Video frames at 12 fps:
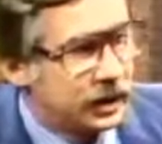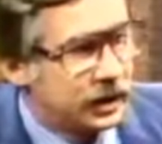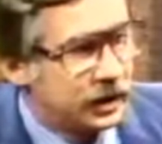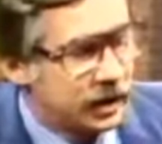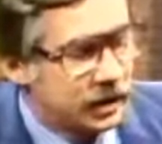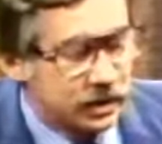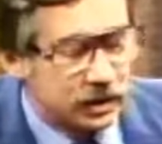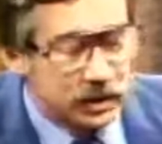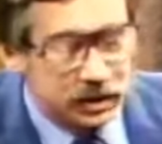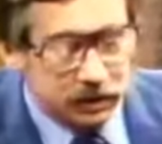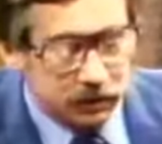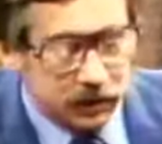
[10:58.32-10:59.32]
youngsters
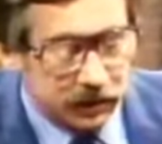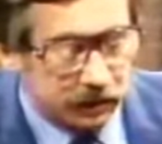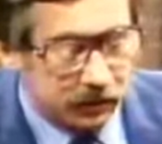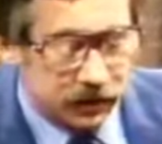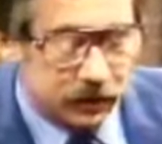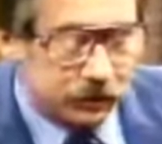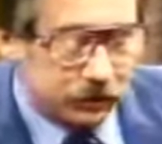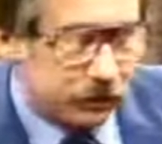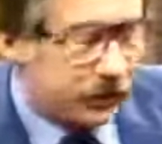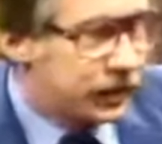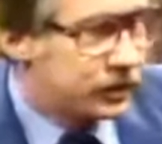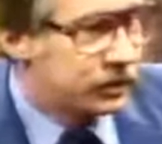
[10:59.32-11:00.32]
on we can
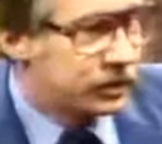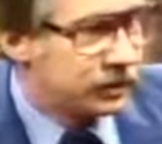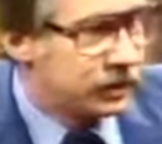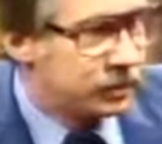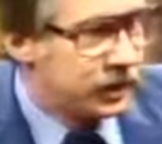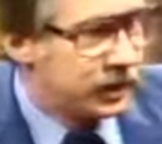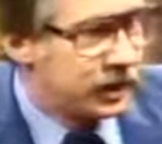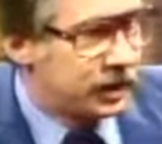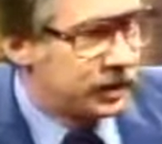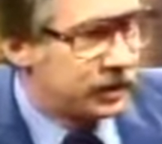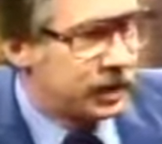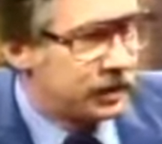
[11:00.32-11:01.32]
finish where we
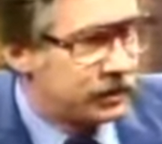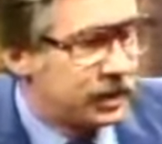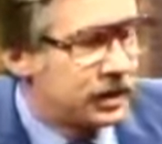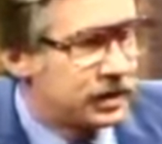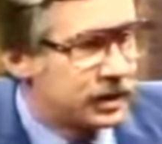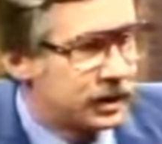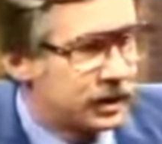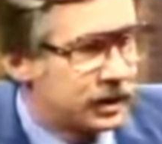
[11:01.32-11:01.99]
begun. Take runs at